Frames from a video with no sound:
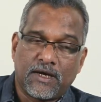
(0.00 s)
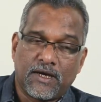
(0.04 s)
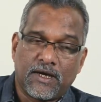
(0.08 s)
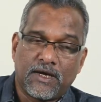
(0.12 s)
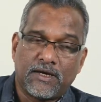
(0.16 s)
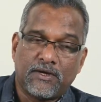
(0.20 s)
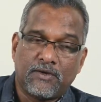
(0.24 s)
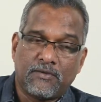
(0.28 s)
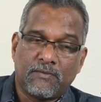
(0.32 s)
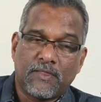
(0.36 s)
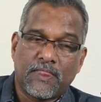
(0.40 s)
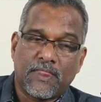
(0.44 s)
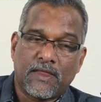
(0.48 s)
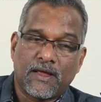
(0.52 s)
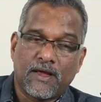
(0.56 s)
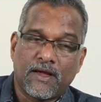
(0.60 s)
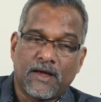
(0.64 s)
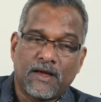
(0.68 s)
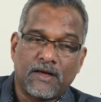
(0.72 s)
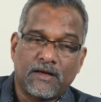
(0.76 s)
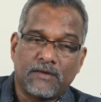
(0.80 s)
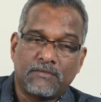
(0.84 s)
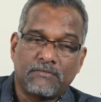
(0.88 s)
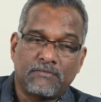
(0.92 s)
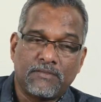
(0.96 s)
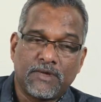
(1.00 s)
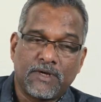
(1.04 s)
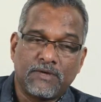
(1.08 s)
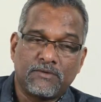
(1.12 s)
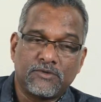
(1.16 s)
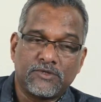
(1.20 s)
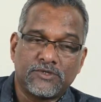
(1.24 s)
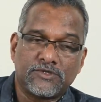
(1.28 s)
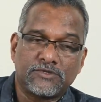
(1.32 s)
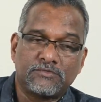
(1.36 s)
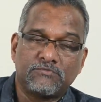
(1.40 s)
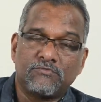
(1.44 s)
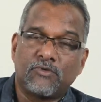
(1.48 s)
you know, I
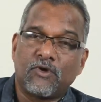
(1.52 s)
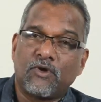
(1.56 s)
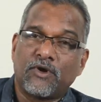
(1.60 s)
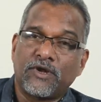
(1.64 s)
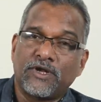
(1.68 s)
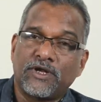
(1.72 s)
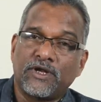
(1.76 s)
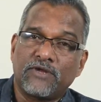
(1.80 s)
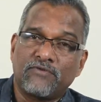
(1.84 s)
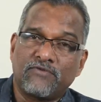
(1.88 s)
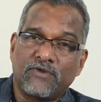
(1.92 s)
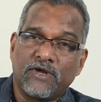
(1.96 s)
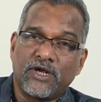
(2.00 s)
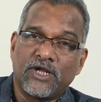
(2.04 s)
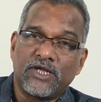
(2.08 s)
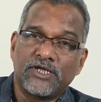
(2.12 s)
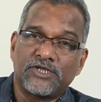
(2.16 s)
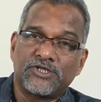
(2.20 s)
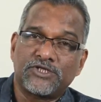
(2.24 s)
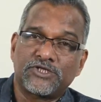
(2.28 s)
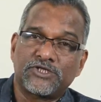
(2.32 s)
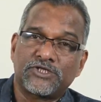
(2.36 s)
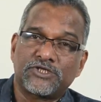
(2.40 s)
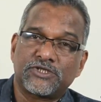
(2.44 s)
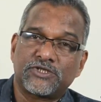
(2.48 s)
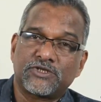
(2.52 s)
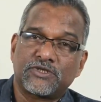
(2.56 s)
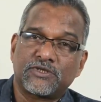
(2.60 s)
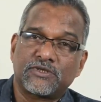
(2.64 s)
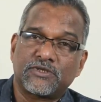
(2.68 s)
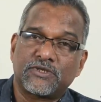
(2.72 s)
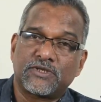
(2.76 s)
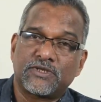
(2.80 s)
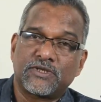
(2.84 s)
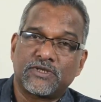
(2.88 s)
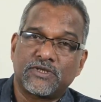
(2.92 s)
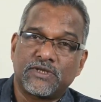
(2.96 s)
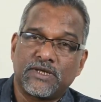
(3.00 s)
was born in a village,
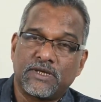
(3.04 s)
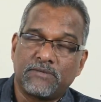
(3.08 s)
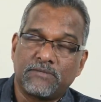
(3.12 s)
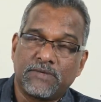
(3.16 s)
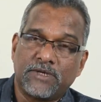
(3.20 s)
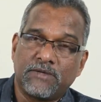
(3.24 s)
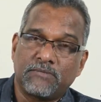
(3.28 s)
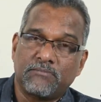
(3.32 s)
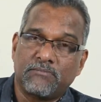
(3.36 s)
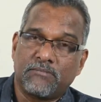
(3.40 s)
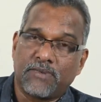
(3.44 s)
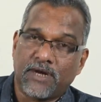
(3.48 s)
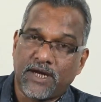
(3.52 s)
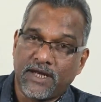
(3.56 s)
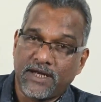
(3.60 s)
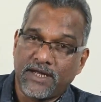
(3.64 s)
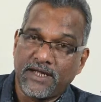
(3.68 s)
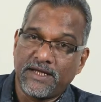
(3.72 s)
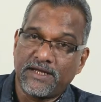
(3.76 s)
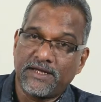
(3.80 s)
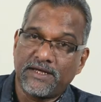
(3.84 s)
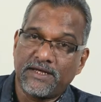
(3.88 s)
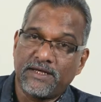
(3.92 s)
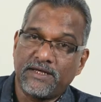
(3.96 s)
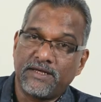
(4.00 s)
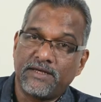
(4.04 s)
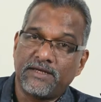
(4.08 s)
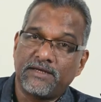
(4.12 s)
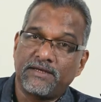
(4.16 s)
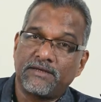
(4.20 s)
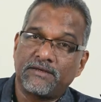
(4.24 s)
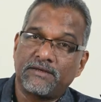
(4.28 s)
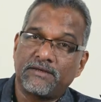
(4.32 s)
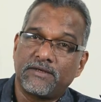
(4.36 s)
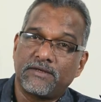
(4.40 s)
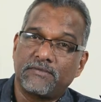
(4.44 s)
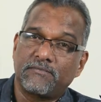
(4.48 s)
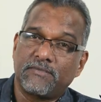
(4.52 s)
namely Paleri
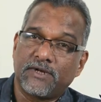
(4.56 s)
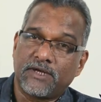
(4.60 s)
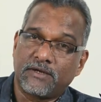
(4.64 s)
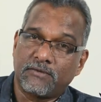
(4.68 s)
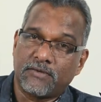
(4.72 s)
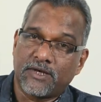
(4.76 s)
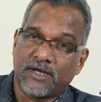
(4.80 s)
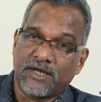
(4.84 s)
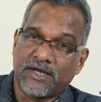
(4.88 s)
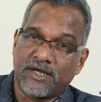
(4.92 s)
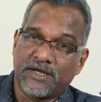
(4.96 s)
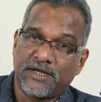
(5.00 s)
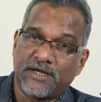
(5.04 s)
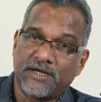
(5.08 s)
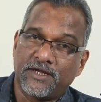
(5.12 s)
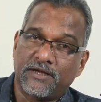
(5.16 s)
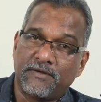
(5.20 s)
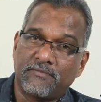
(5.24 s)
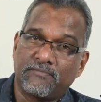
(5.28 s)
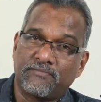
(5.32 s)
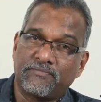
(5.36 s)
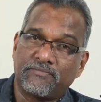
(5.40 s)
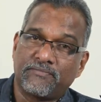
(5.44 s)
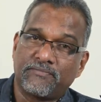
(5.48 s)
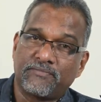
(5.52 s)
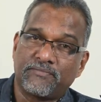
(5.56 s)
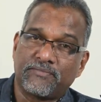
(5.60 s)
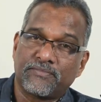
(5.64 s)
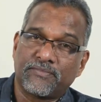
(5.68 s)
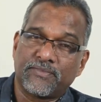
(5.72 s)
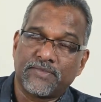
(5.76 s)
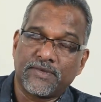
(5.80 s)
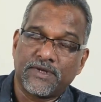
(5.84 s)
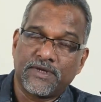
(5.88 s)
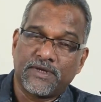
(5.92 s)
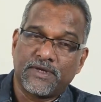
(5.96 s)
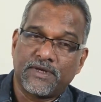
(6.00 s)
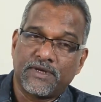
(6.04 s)
in Malabar area.
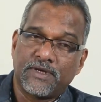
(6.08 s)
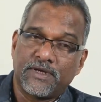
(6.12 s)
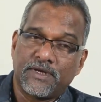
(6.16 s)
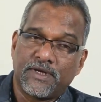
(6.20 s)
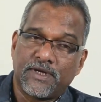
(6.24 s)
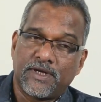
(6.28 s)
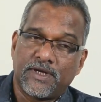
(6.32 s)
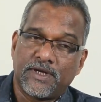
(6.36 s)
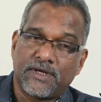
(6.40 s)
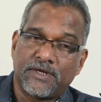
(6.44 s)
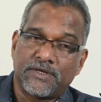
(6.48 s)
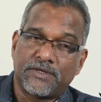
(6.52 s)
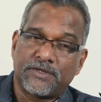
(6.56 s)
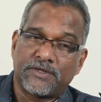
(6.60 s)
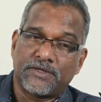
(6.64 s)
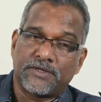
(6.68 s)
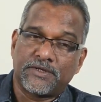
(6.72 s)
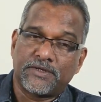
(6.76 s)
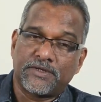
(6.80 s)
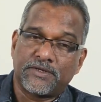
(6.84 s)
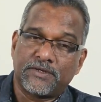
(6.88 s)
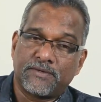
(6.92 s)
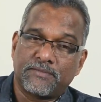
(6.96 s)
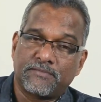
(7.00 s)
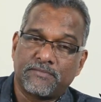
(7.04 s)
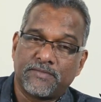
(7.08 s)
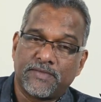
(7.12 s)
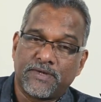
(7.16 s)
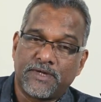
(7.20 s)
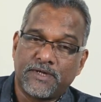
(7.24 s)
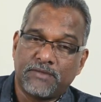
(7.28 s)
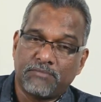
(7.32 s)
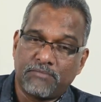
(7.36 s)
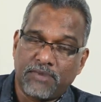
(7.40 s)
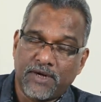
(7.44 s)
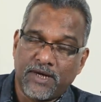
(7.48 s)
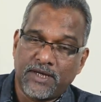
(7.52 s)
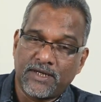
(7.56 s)
And
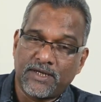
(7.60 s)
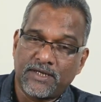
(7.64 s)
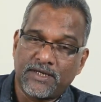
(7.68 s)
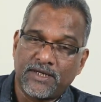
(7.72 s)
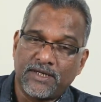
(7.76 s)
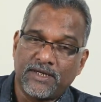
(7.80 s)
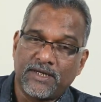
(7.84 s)
in Paleri,